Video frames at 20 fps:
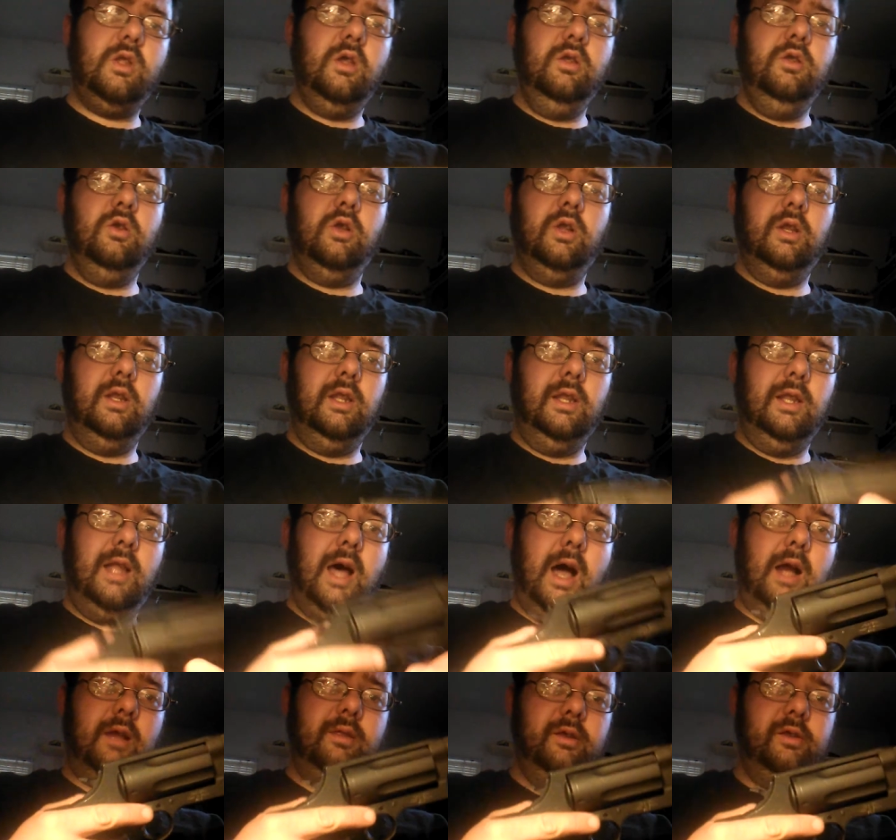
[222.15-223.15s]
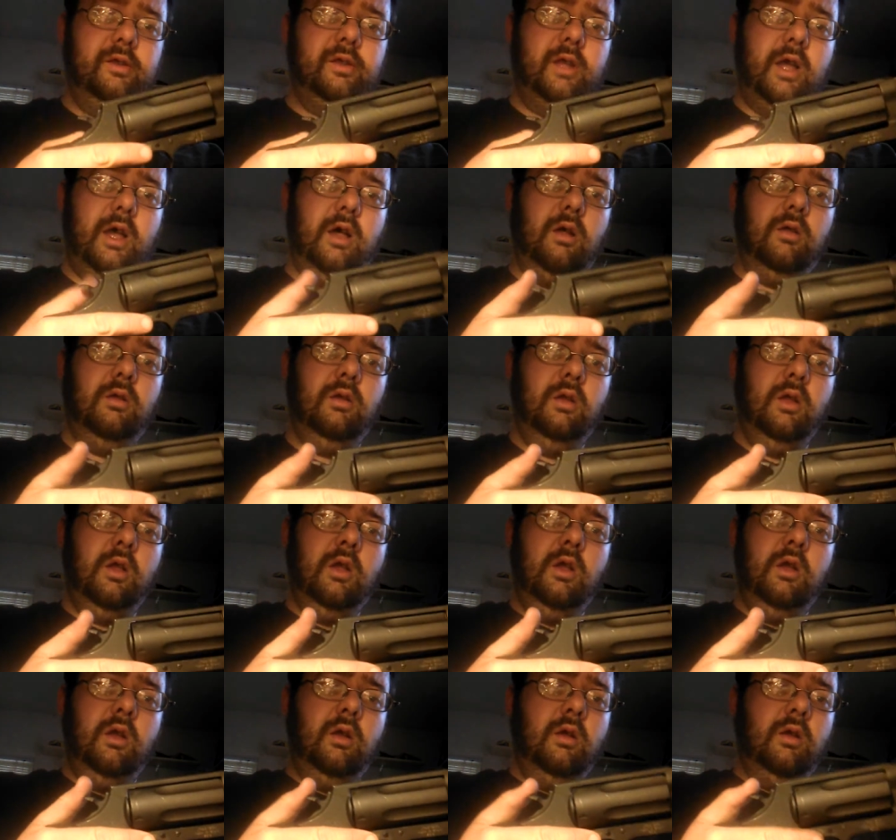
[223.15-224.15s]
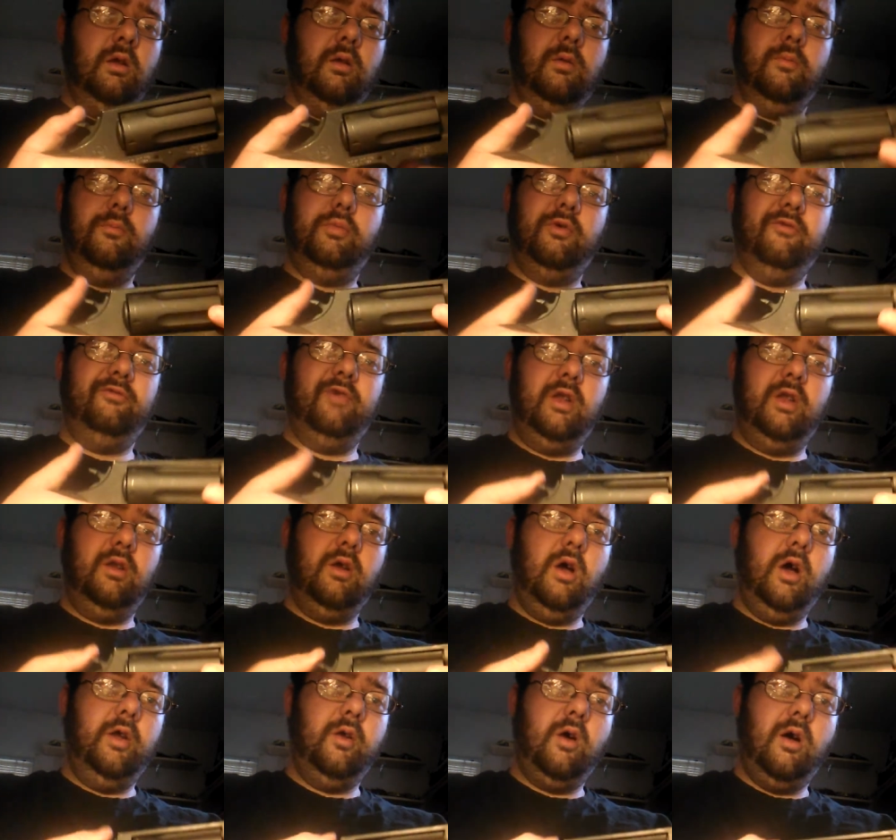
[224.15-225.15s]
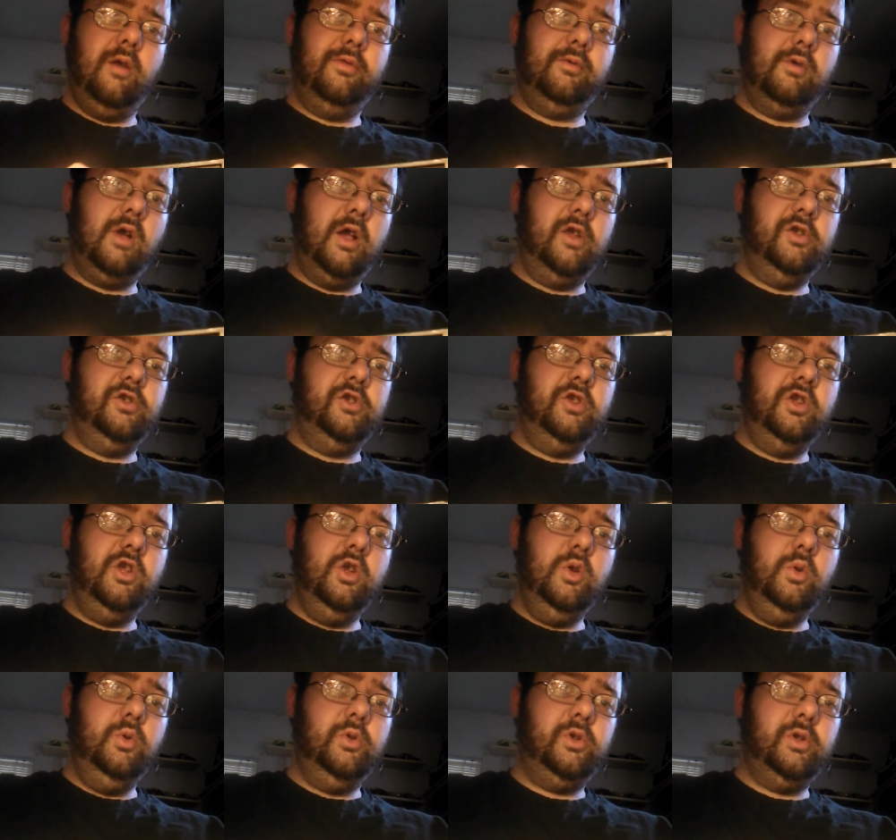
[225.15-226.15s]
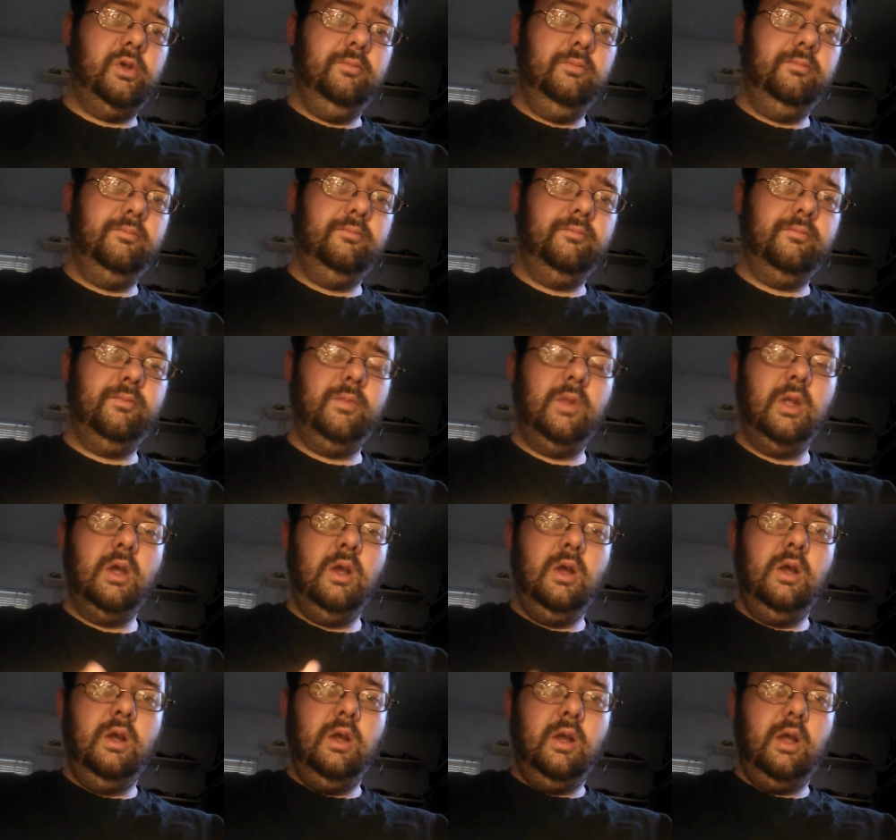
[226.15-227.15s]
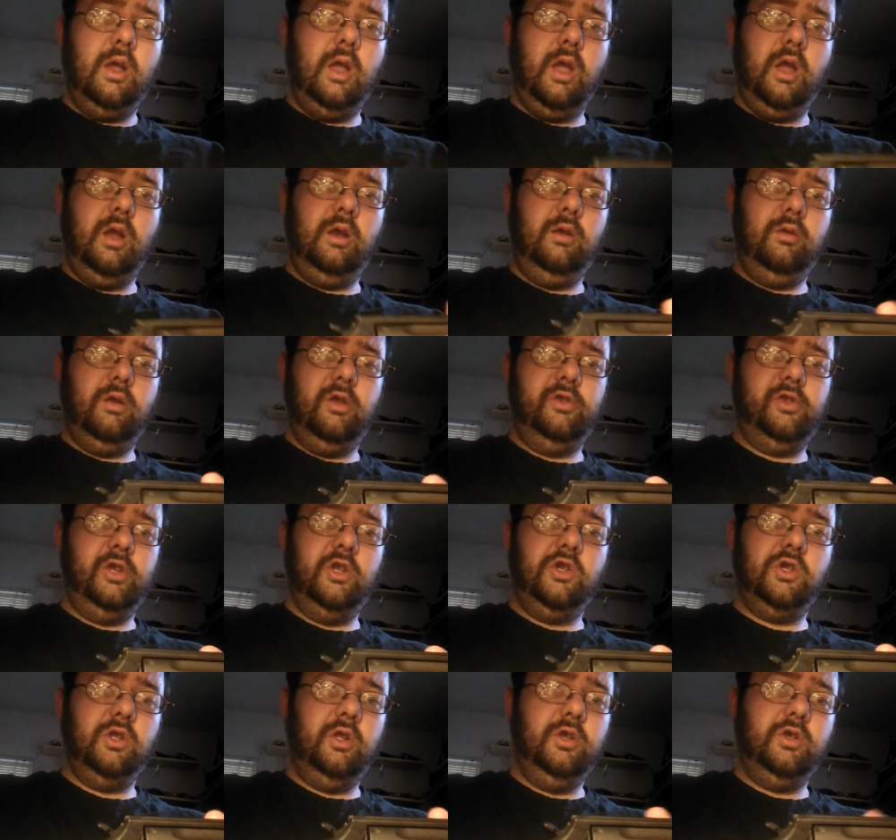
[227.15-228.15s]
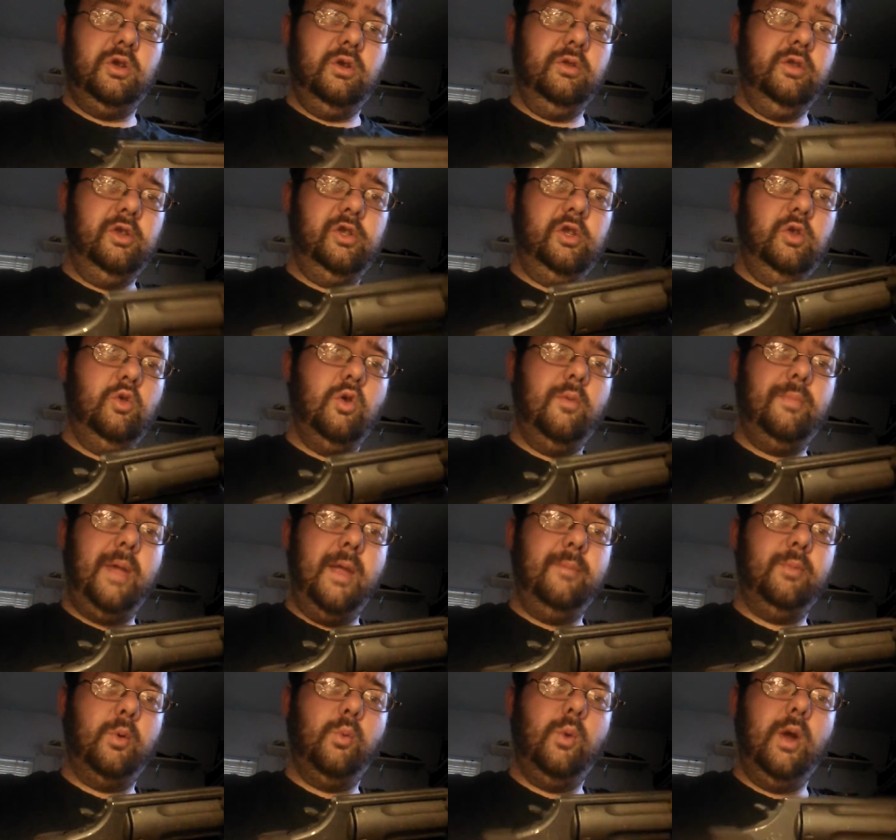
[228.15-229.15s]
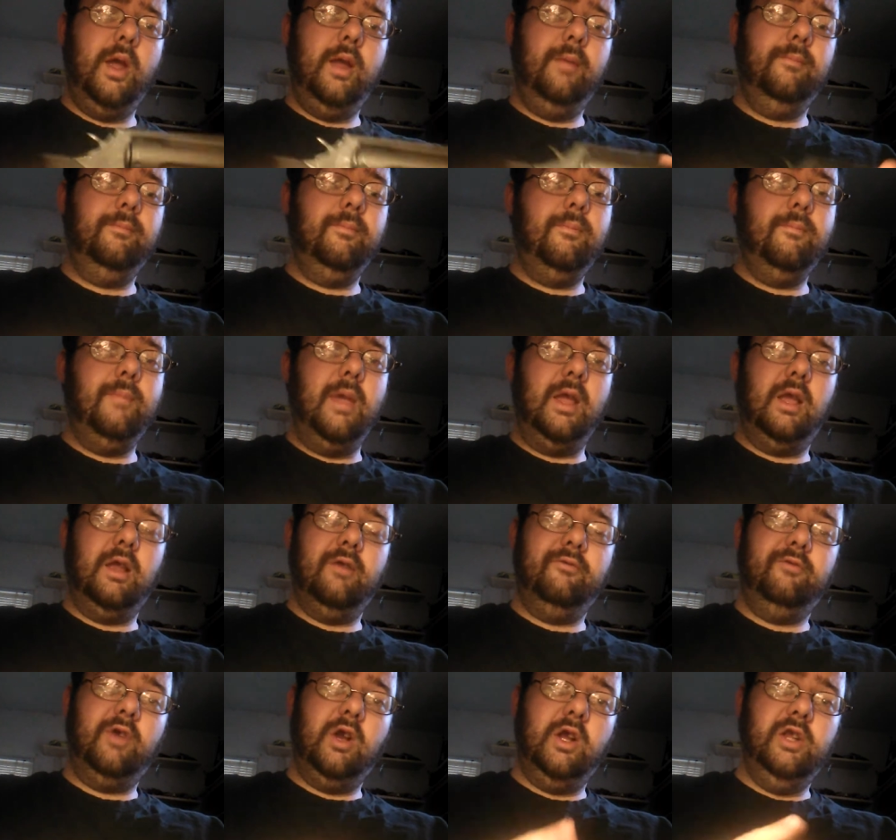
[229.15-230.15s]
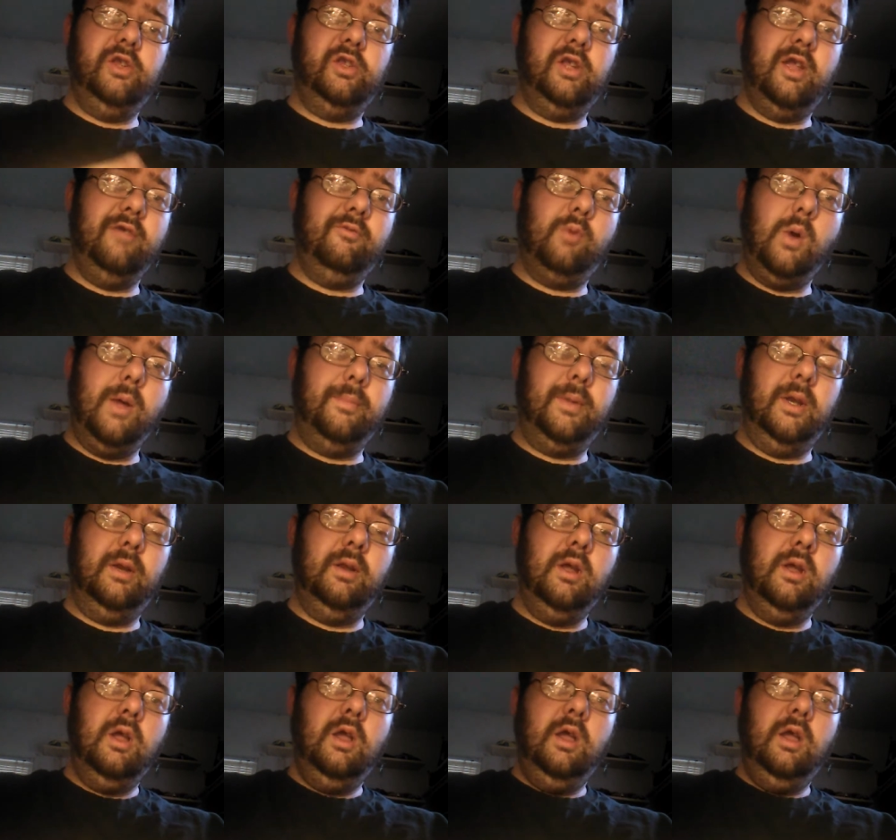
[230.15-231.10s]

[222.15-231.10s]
You can lock this out, prevent unauthorized use, and essentially turn this into a paperweight, make it a very safe weapon.